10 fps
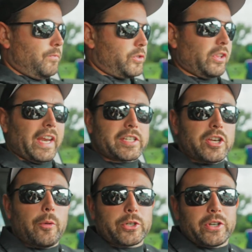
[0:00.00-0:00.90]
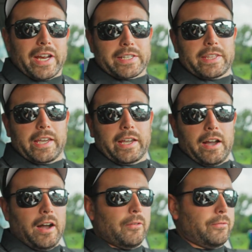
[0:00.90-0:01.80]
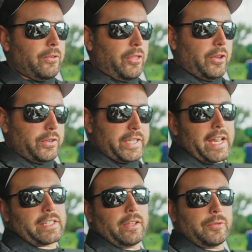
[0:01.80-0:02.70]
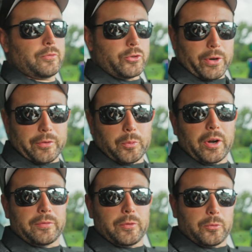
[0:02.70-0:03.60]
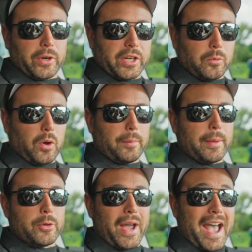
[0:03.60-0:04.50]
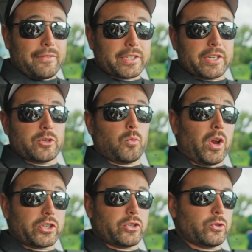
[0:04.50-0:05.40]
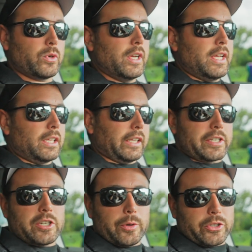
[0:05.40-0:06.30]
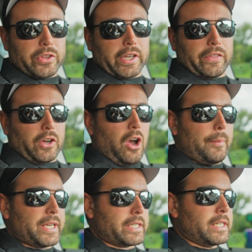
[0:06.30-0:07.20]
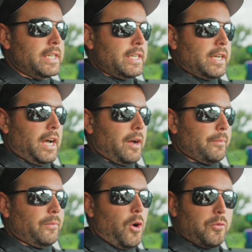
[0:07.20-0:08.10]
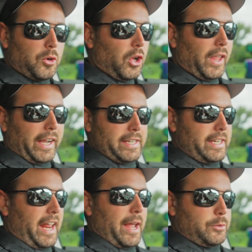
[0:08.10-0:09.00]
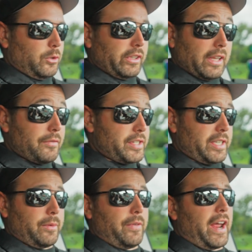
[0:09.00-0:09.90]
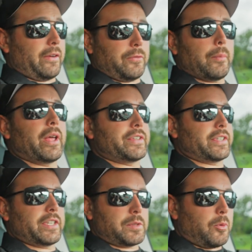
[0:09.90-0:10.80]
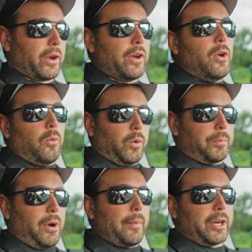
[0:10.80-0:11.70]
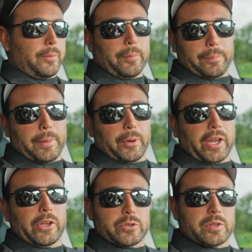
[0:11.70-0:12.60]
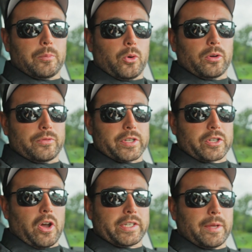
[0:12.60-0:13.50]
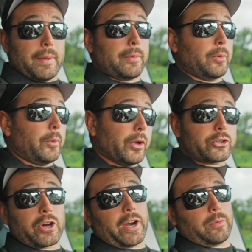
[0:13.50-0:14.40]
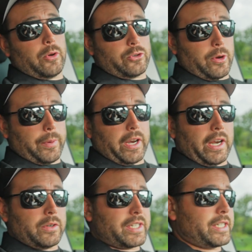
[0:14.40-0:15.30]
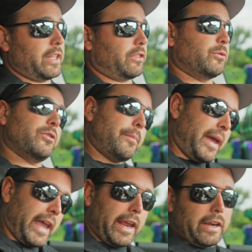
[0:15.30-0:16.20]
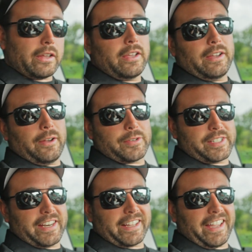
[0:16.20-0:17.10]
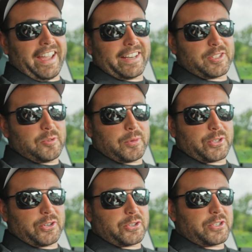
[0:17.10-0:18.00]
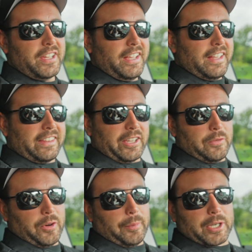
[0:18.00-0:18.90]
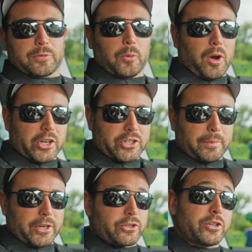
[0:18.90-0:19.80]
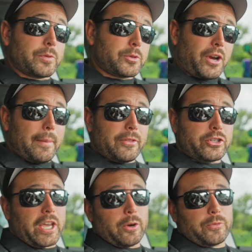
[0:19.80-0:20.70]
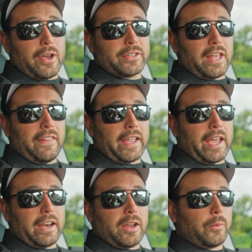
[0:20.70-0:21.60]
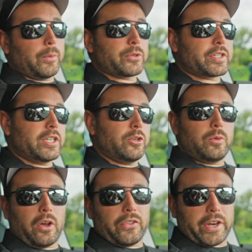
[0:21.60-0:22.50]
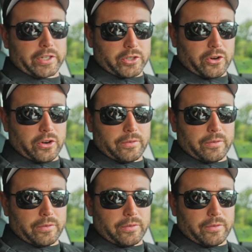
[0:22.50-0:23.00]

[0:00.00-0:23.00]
So let us know what you guys think of the Tesla. If you've driven one, if you've ridden in one, maybe you haven't and you want to, let us know what you think in the comments. Overall, like I said, I absolutely love this thing. We've had it for months at this point. We're probably going to be bringing you some more of this content. Maybe we will try to road trip it and sit through the pain of sitting at superchargers. Thank you very much for watching. Make sure you subscribe to the channel if you haven't done that yet, and we will see you on the next car.